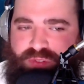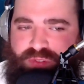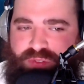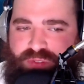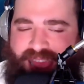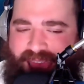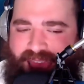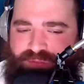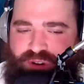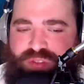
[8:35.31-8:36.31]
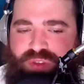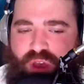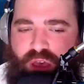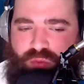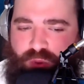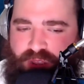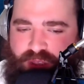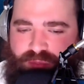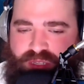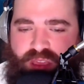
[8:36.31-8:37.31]
just an afterthought when it
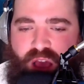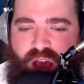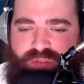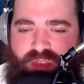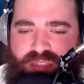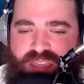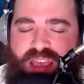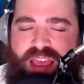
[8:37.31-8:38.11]
comes to the offense,